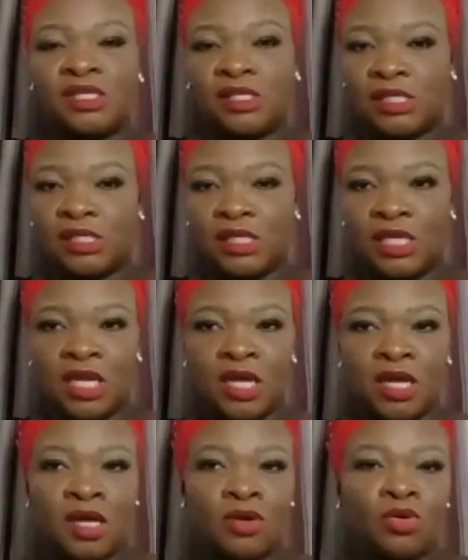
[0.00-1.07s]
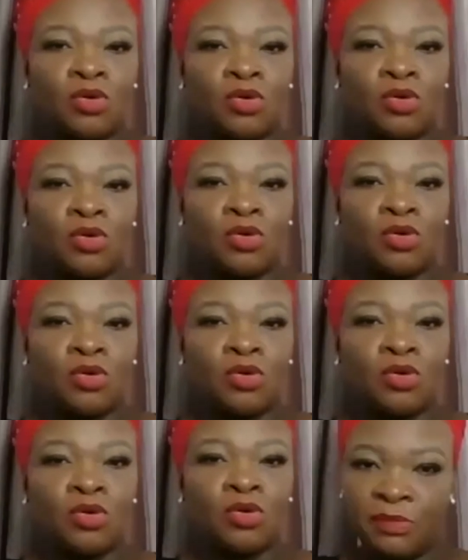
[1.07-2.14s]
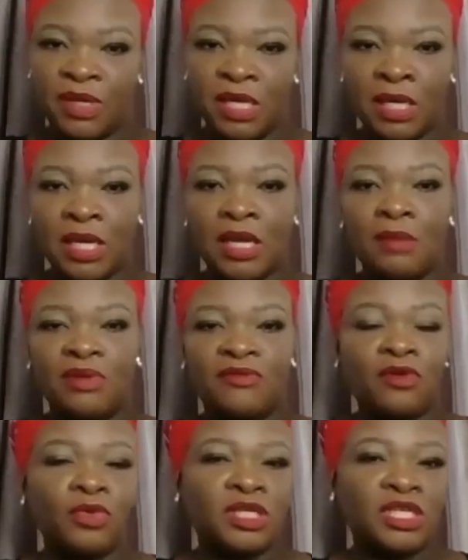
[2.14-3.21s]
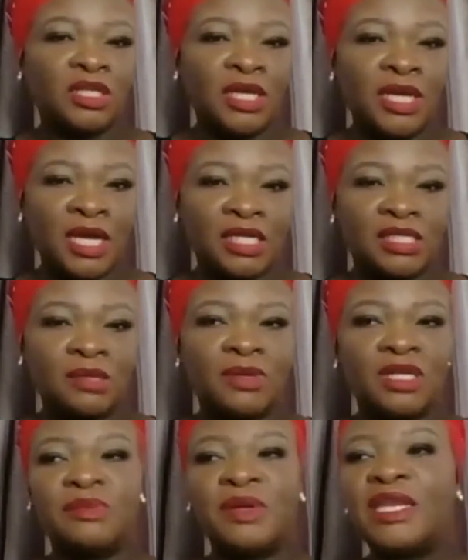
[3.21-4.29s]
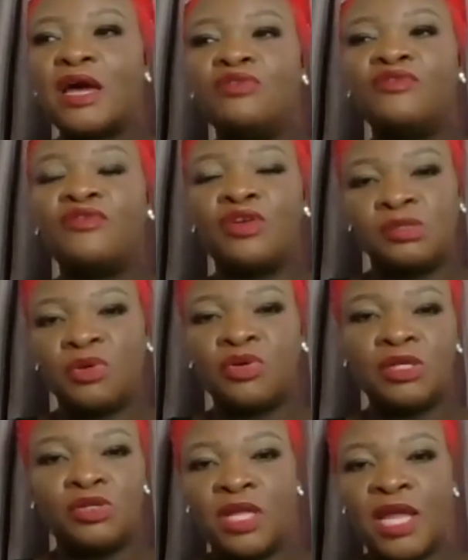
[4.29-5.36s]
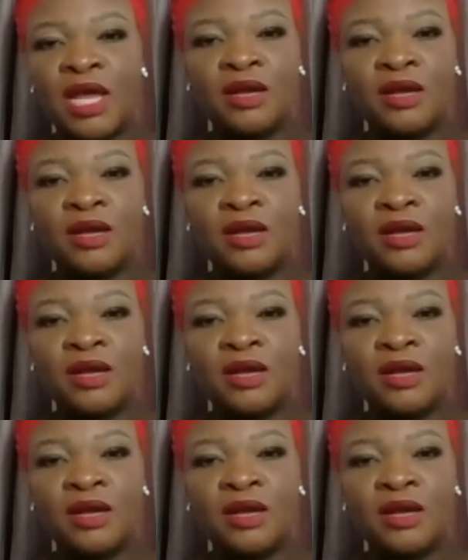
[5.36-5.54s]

the senior or the older sibling before we tell the younger siblings. But now you've gone and spoken to the younger